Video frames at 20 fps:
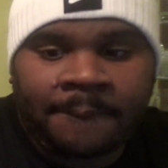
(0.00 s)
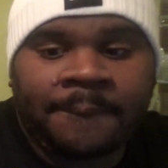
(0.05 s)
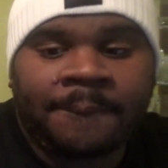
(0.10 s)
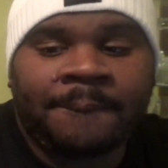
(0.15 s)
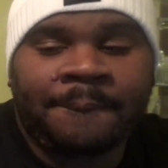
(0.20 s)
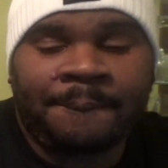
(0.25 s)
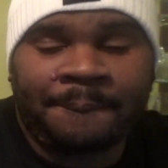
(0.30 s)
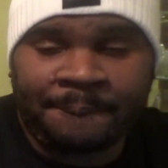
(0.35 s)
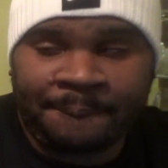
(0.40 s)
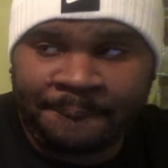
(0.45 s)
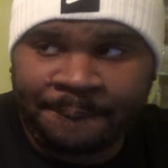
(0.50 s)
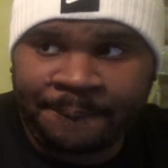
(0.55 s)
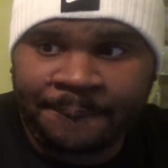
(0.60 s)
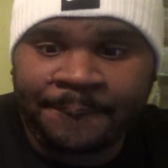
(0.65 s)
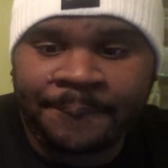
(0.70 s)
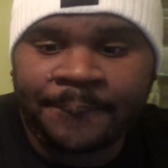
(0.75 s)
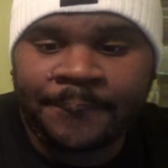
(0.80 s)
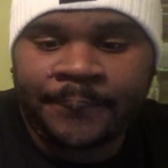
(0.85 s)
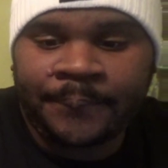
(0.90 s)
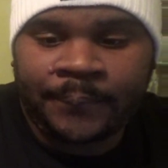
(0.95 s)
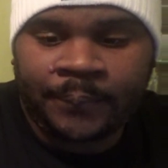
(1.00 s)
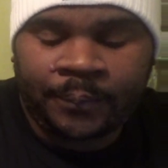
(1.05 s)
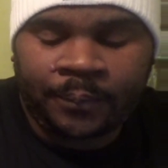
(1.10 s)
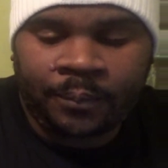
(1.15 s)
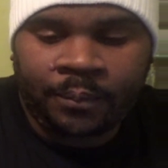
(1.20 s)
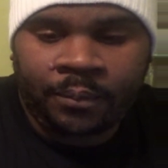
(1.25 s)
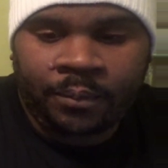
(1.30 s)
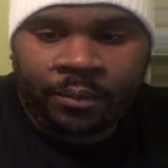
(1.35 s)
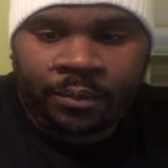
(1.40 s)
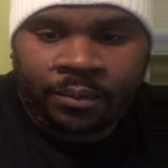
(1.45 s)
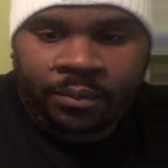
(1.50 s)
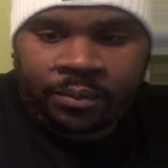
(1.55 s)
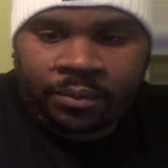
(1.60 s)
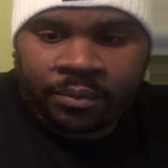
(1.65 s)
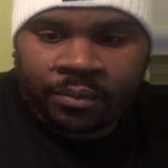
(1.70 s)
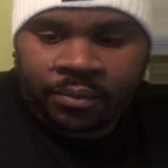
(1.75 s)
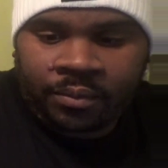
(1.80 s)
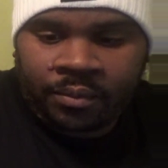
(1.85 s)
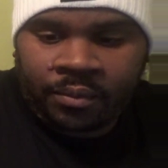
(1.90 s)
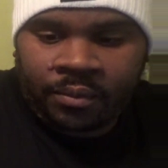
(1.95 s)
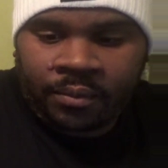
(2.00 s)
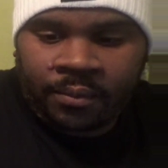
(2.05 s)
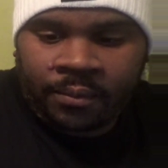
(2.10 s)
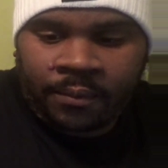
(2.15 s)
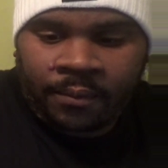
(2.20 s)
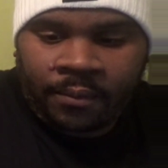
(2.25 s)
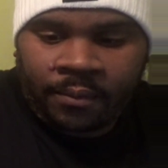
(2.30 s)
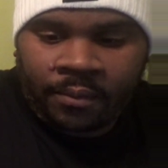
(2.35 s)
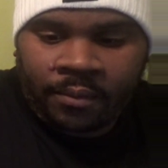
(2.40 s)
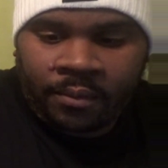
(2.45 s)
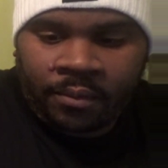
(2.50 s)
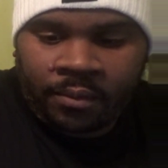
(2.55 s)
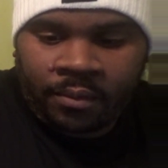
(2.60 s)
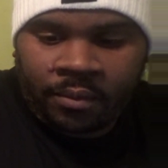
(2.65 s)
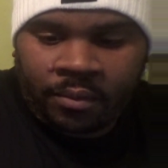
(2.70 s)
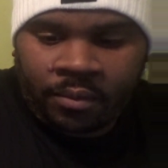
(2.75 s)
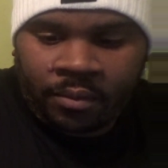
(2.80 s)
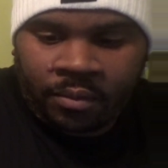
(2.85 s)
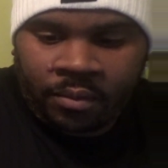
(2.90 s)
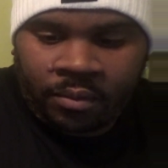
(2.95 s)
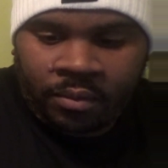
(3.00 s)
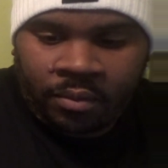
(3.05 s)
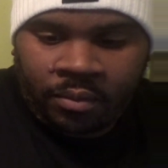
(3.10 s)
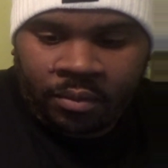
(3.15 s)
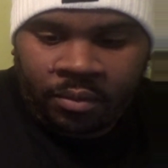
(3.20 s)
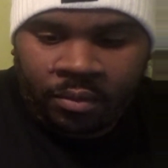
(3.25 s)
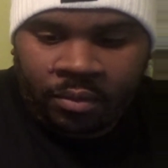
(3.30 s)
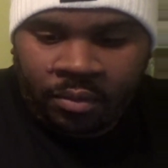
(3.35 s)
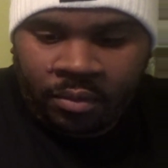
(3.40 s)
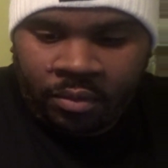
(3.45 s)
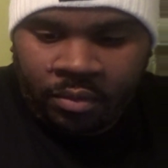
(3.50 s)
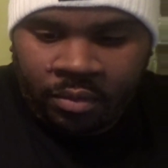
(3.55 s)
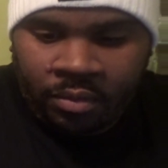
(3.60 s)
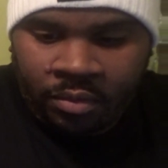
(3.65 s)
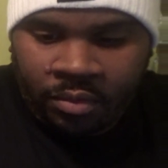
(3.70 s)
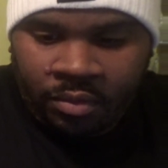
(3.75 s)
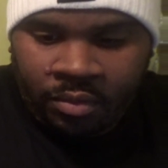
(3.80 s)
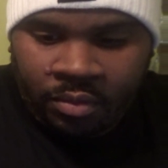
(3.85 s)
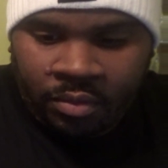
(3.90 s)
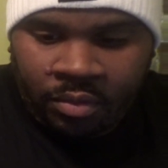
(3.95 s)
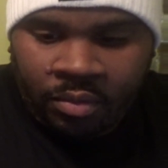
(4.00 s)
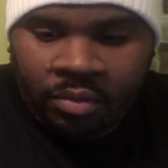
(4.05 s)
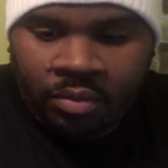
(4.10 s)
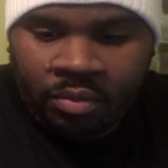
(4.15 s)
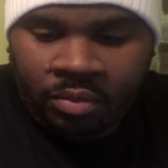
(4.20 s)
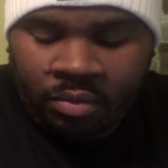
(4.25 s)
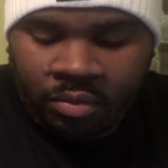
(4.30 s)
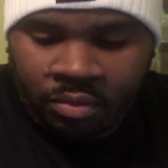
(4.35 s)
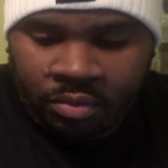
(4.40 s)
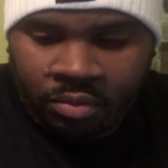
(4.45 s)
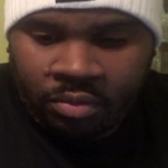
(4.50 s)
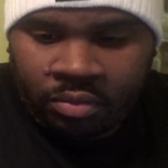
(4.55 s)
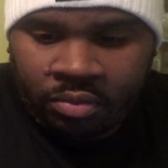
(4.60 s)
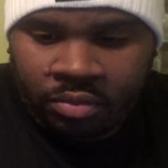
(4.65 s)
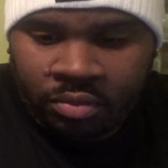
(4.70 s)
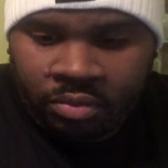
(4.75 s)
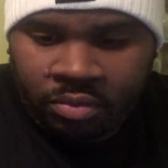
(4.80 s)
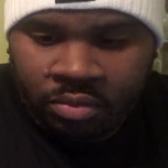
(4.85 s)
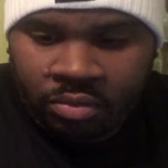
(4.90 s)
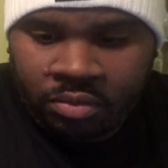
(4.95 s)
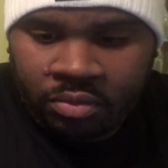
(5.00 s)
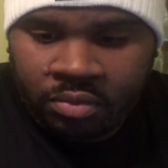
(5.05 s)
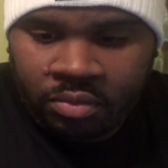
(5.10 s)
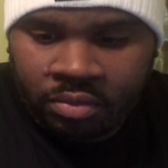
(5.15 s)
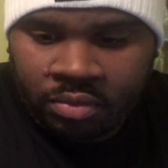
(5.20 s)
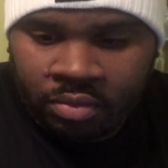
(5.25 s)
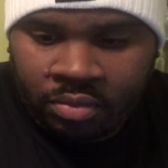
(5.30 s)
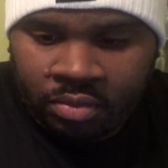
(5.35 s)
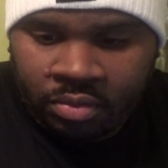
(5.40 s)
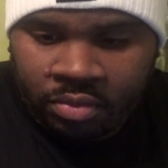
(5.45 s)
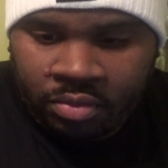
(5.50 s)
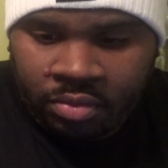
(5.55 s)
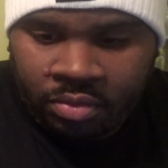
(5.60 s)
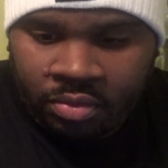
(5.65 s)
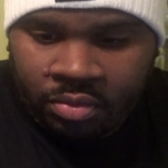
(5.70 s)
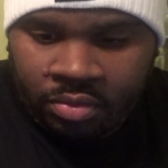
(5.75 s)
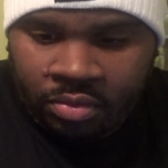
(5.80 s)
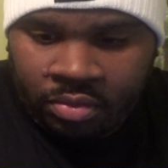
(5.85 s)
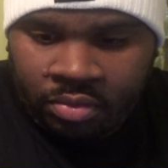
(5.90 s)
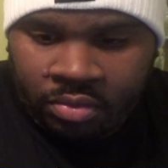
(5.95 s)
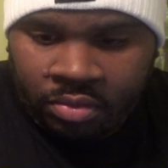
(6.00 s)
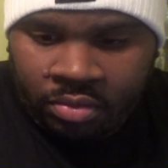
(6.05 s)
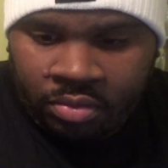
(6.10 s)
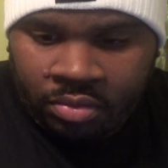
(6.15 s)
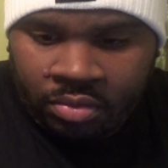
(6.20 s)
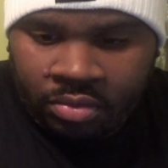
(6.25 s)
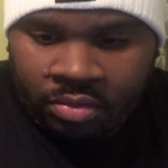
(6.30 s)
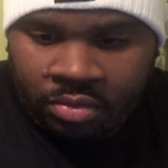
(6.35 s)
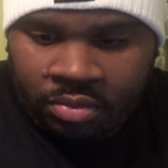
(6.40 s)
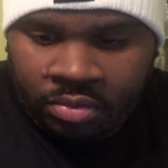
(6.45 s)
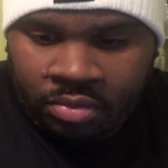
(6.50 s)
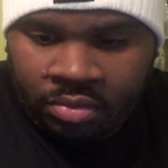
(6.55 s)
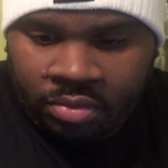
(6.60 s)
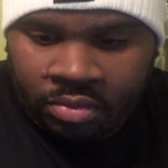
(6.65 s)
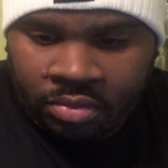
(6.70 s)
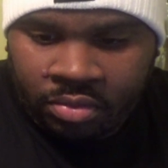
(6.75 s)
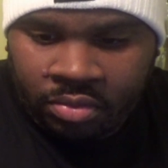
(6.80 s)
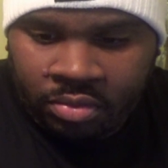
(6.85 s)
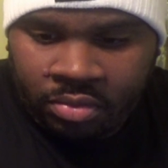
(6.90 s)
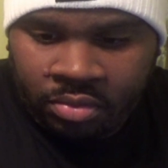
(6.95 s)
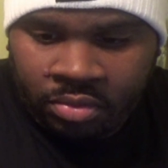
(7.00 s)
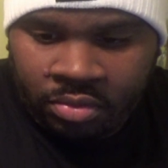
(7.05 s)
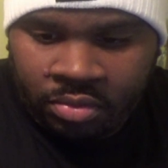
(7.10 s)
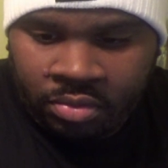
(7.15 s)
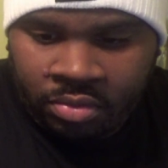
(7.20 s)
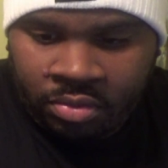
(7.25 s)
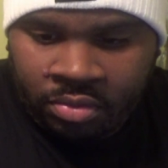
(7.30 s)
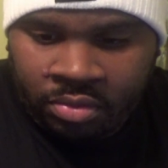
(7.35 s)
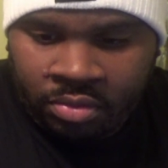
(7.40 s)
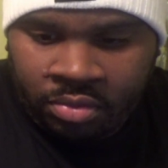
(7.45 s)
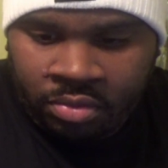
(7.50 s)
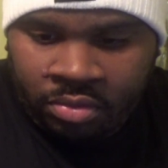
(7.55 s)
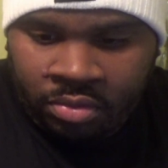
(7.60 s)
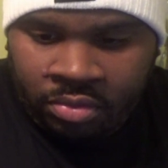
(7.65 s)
[no speech]